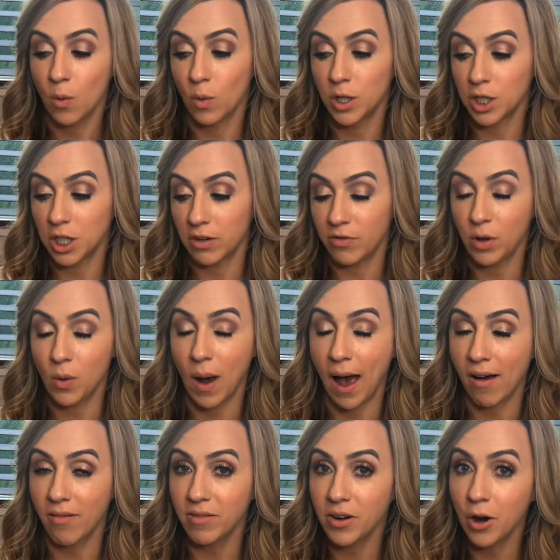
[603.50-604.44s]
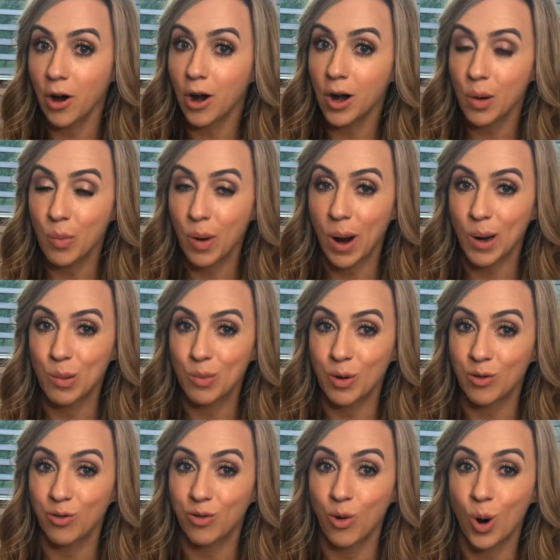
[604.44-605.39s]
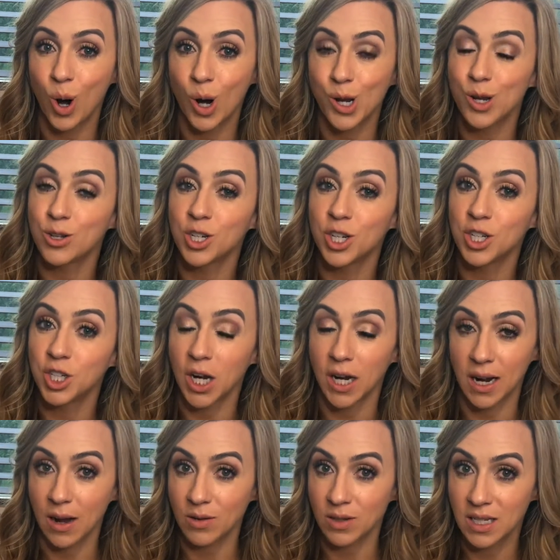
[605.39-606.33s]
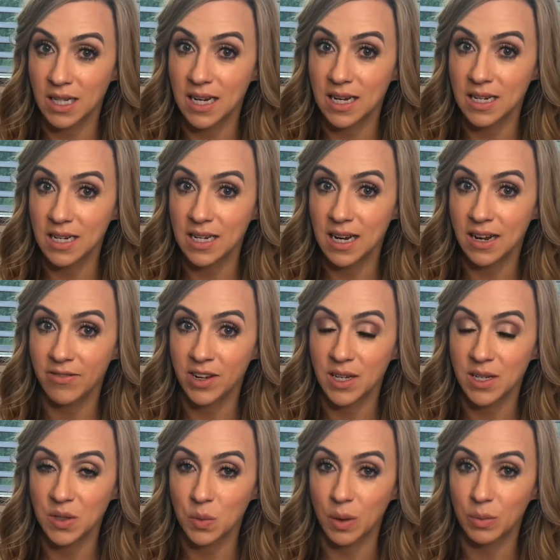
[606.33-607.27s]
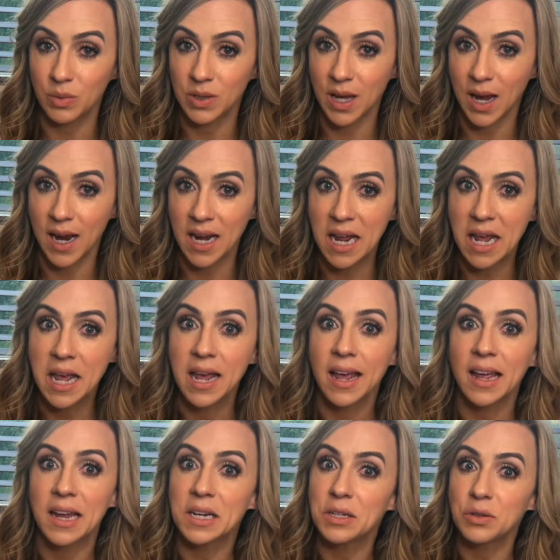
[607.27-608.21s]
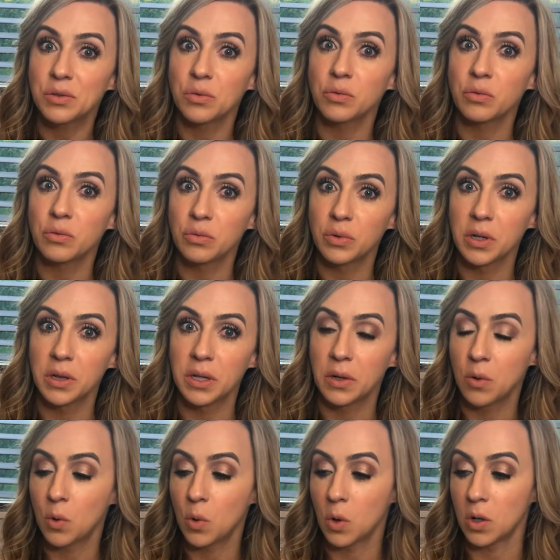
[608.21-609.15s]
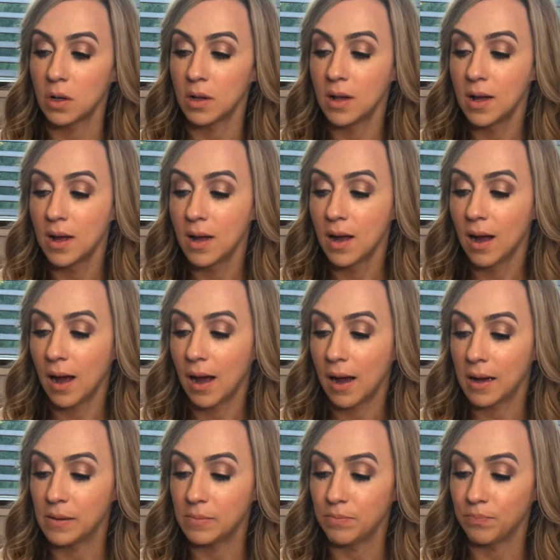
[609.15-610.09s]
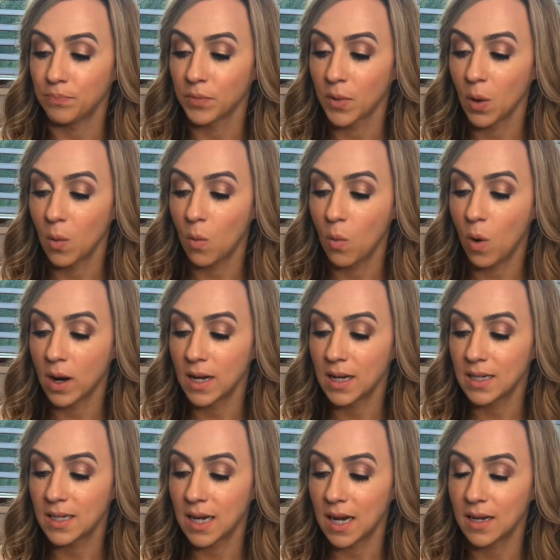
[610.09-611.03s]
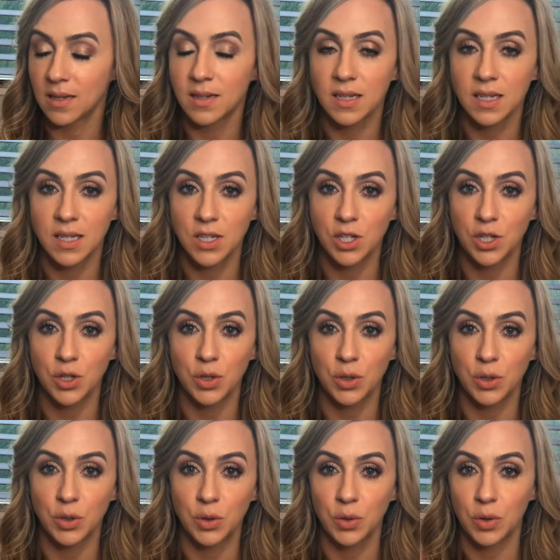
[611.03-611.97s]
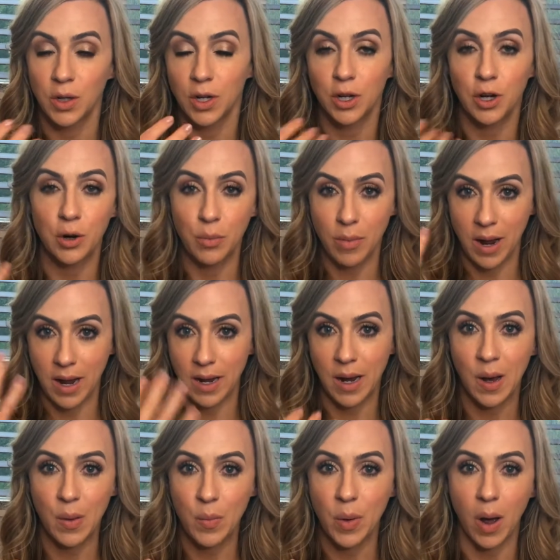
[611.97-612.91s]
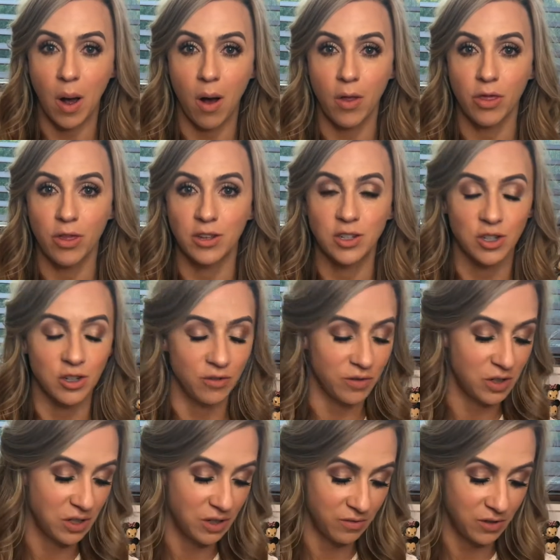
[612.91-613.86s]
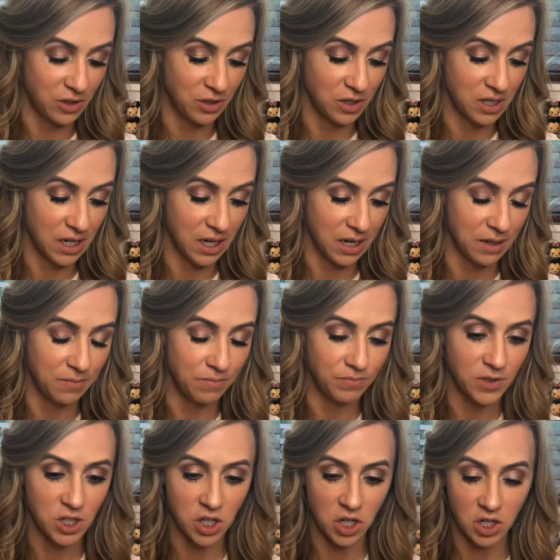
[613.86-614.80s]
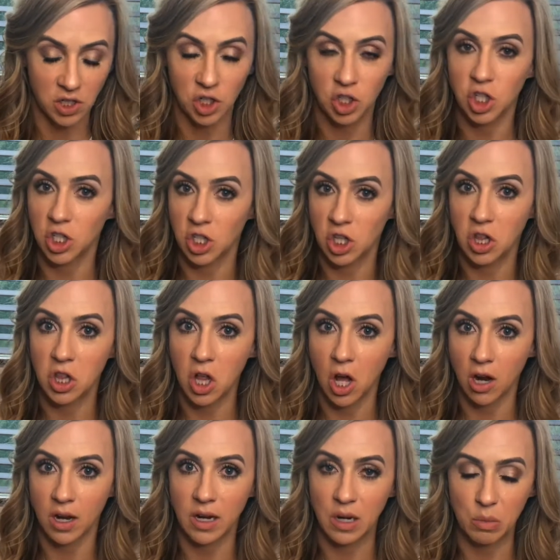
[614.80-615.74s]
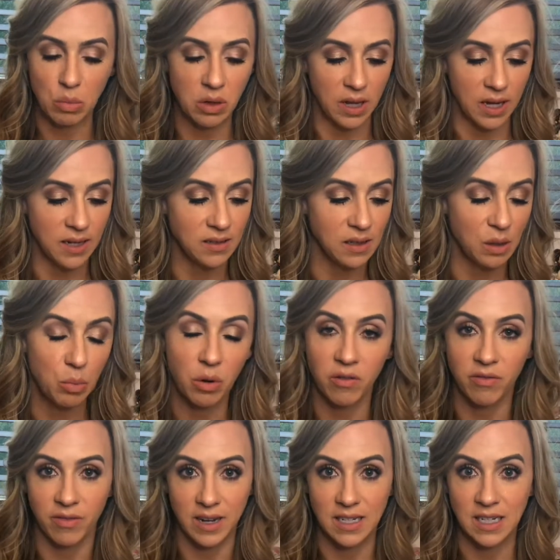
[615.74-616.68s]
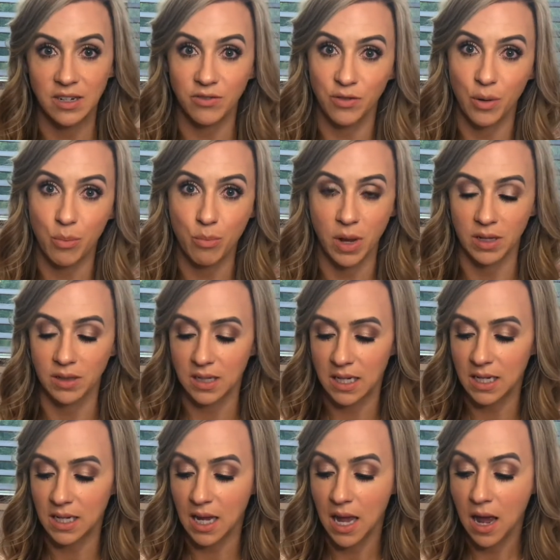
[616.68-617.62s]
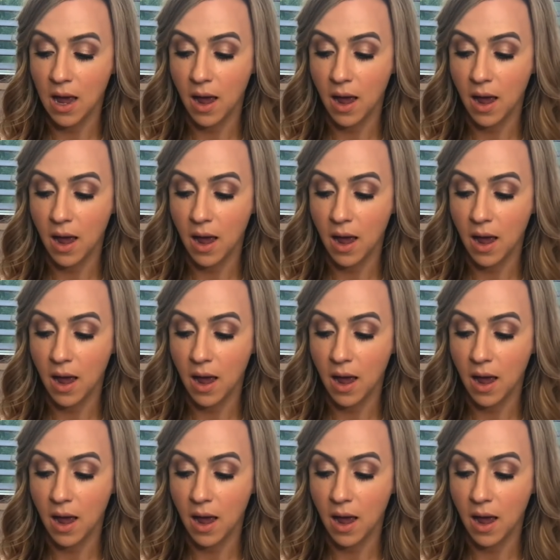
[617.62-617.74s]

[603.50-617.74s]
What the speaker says: which if you haven't heard about it before, you should check out Scandinavia's website. It is really cool what it does to your makeup on the surface of your skin to just lock it in place and prevent it from melting.